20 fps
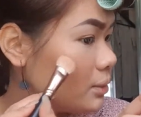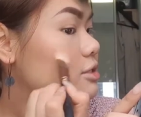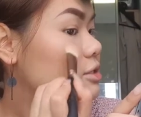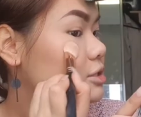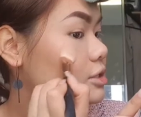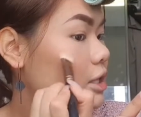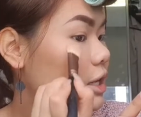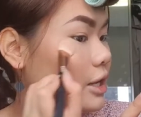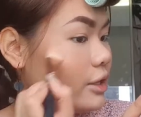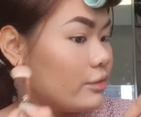So
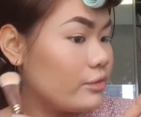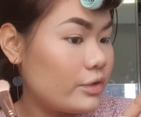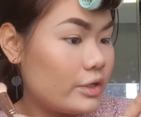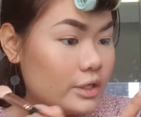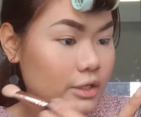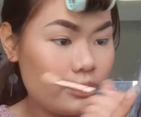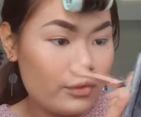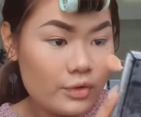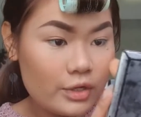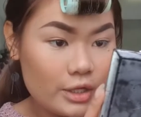I
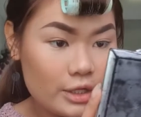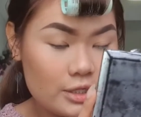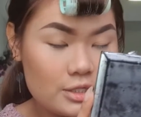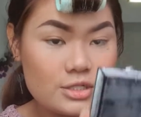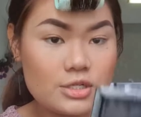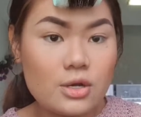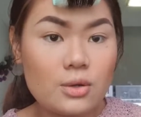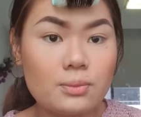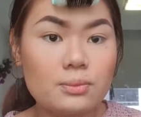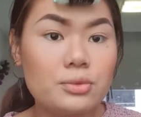really
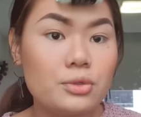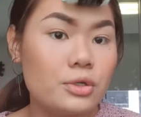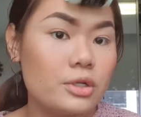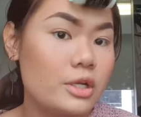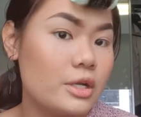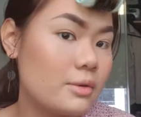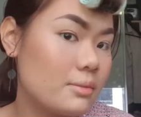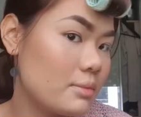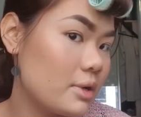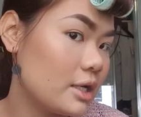don't put
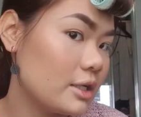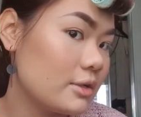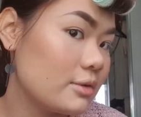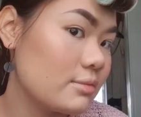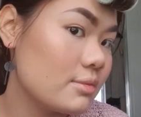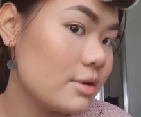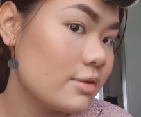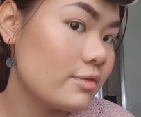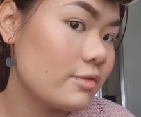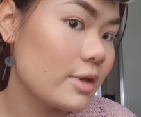it much on
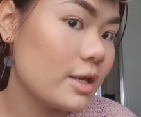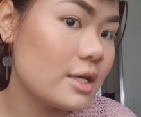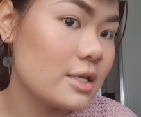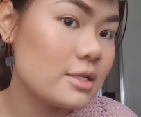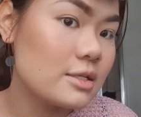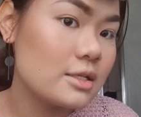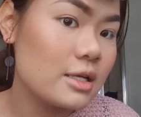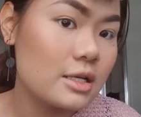my face.